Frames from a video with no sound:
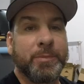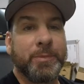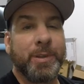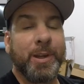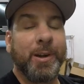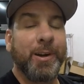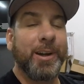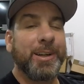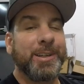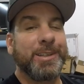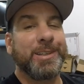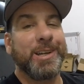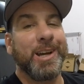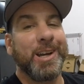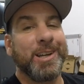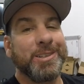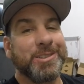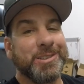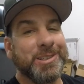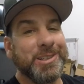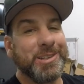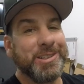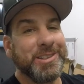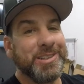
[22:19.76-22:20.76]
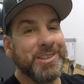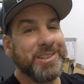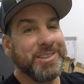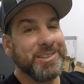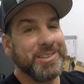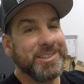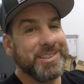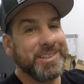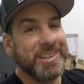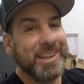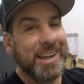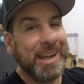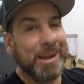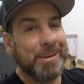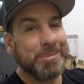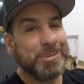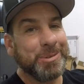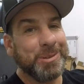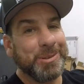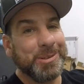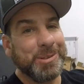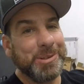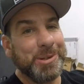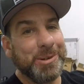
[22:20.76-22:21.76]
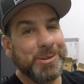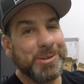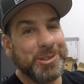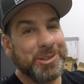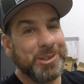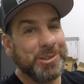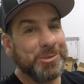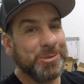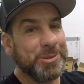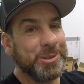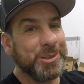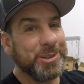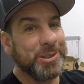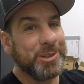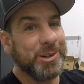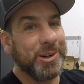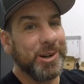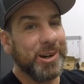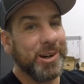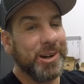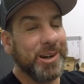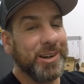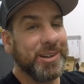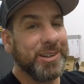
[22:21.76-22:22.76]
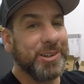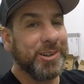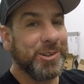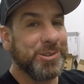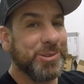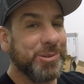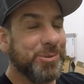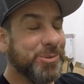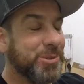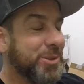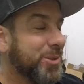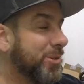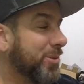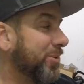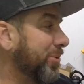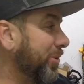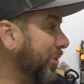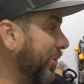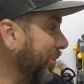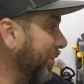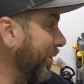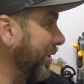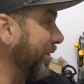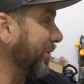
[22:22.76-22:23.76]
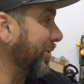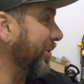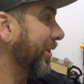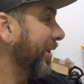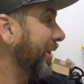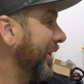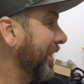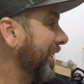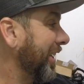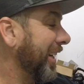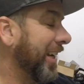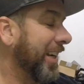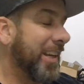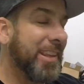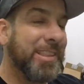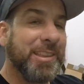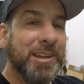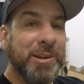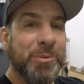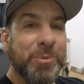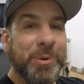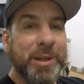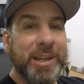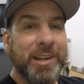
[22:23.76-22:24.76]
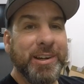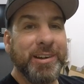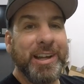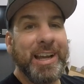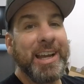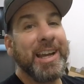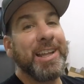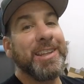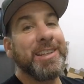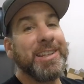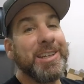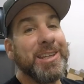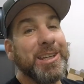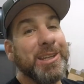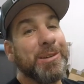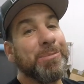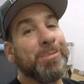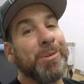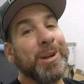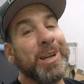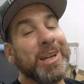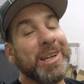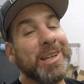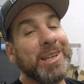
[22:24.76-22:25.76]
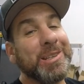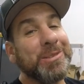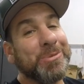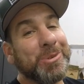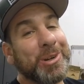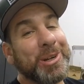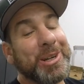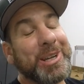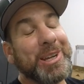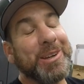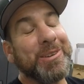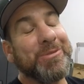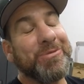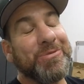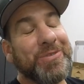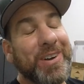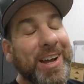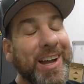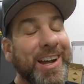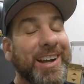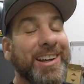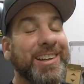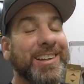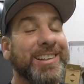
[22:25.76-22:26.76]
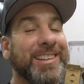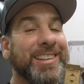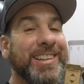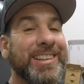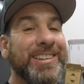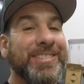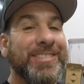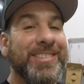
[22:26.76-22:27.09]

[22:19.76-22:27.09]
All right, guys, good news. Absolutely no issues with the car. Also no noise, anything weird. And the e-brake is working finally.